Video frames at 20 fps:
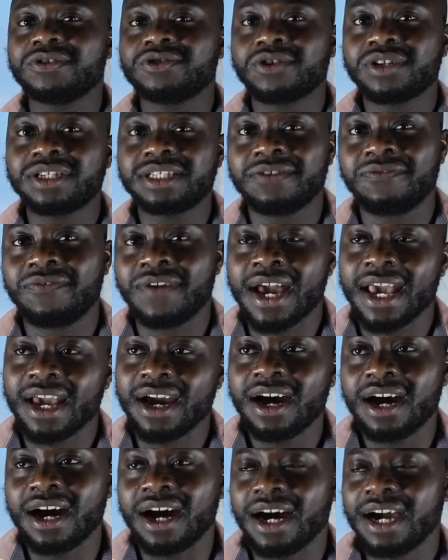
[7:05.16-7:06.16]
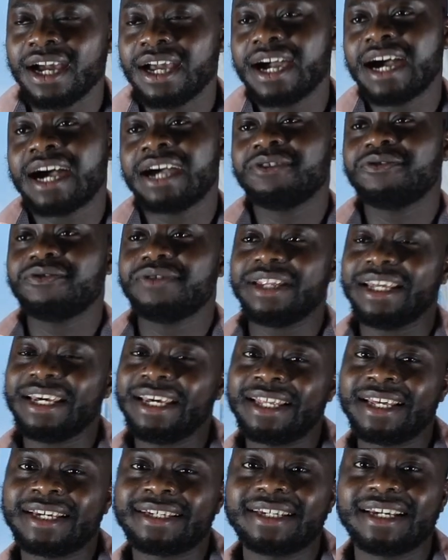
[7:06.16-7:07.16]
justify, I don't
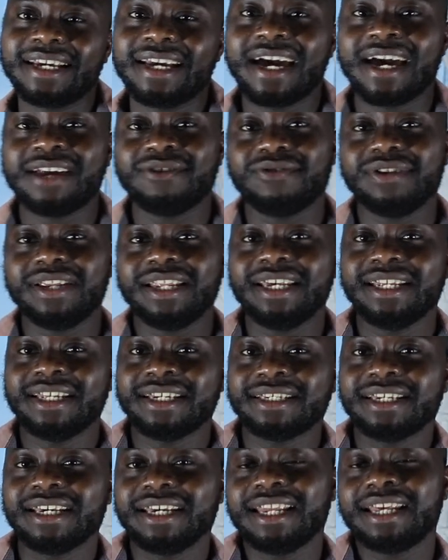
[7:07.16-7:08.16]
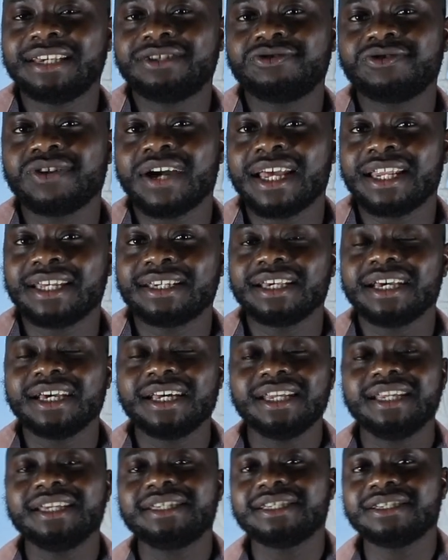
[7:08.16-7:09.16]
need this, let's try this.
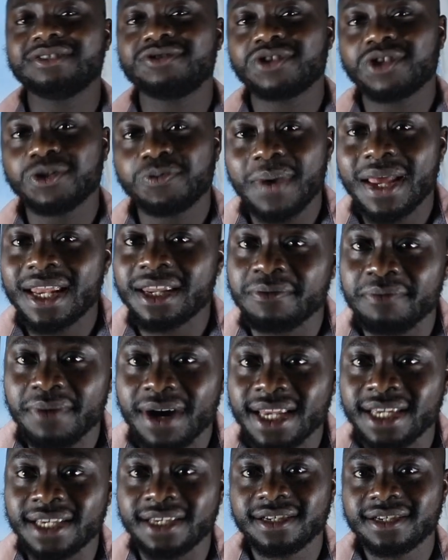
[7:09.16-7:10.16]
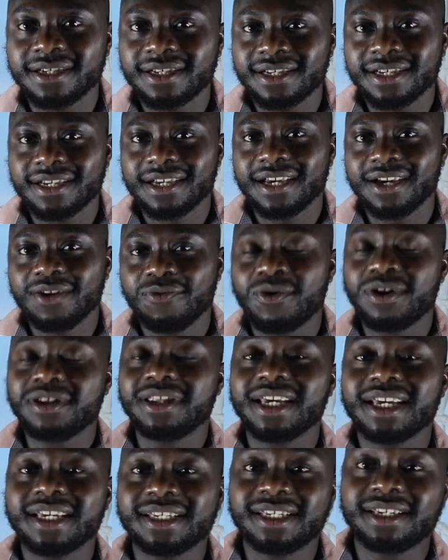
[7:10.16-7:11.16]
Listen, just spend the money. One
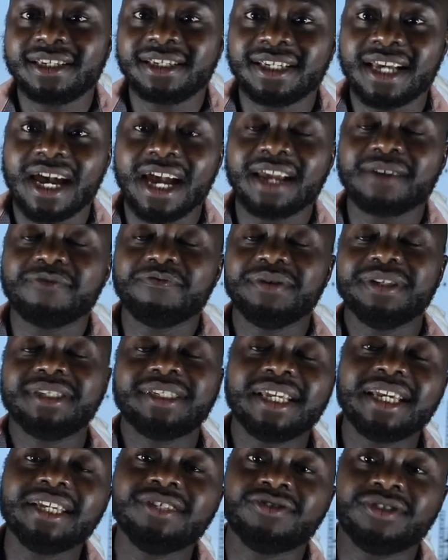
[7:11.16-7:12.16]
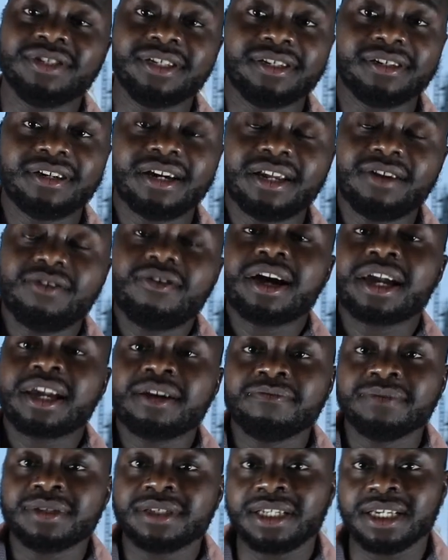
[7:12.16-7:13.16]
thing is this, I can be stingy. I know I
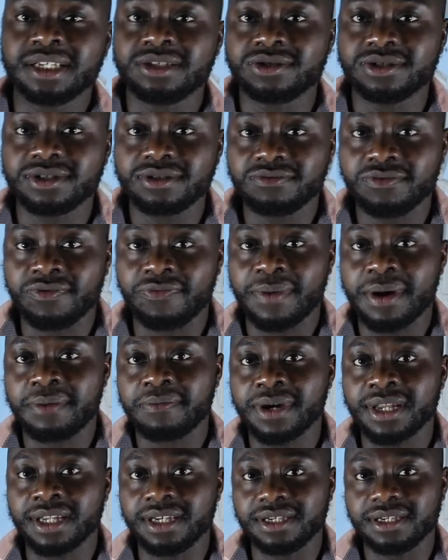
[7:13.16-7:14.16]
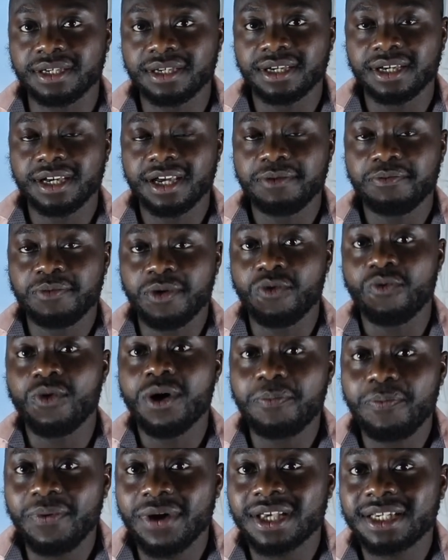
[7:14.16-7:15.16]
can be stingy with my money. But
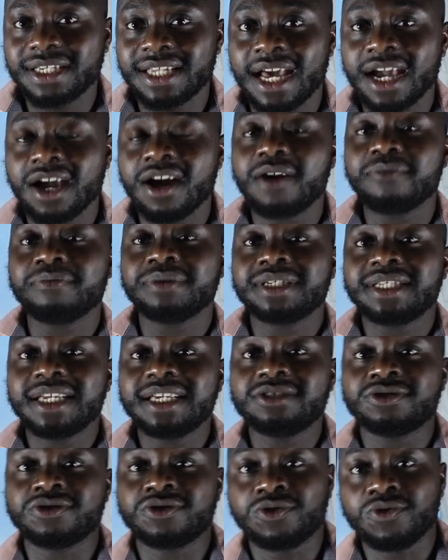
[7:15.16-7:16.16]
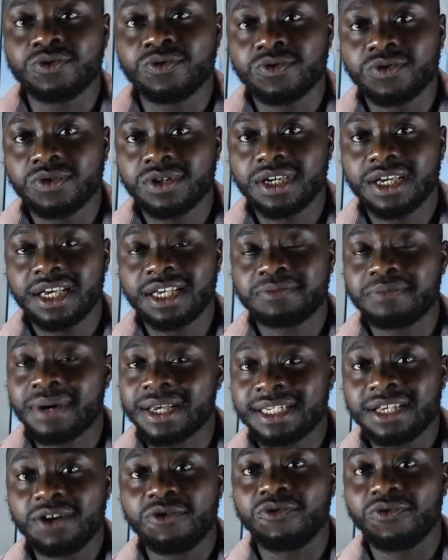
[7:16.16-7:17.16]
one person I can't be stingy to is
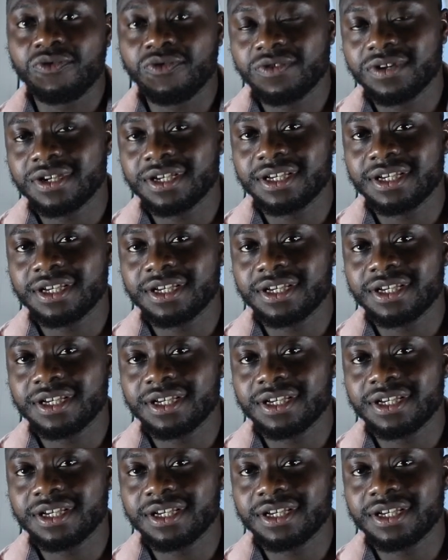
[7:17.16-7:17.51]
myself.